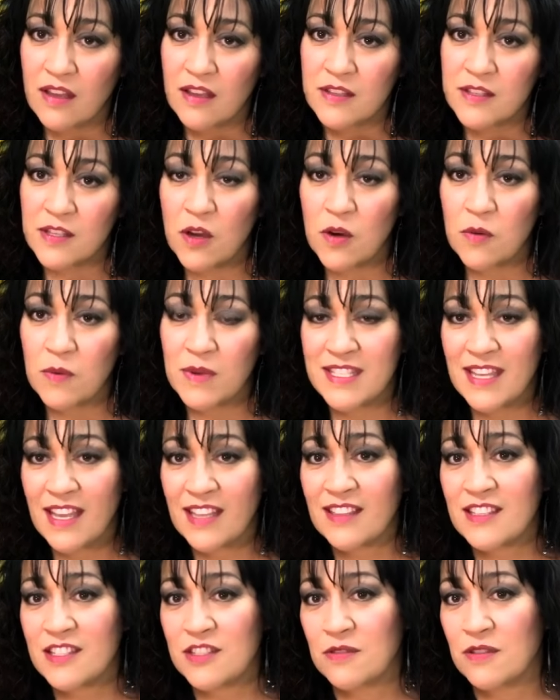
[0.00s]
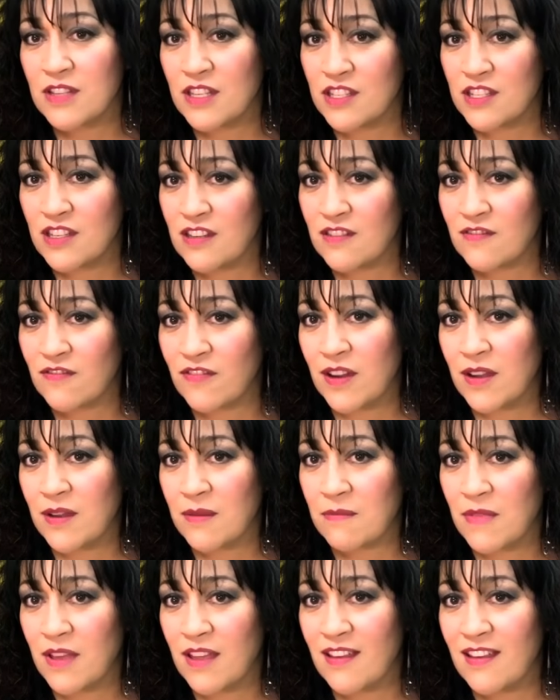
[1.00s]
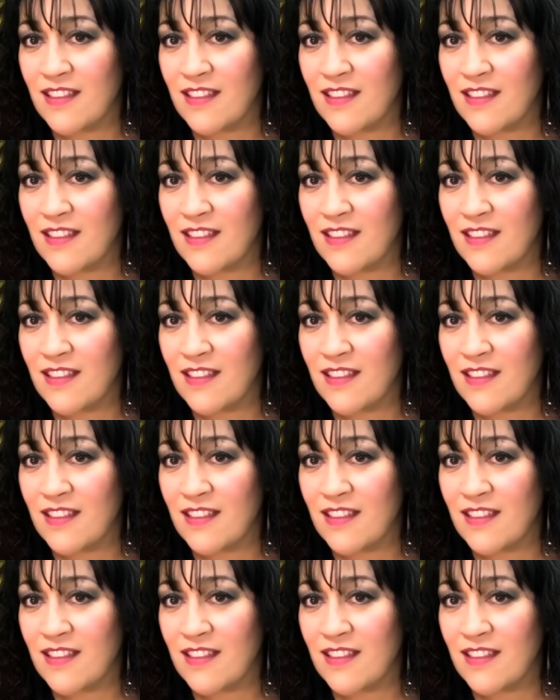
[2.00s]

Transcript: So we take this tradition from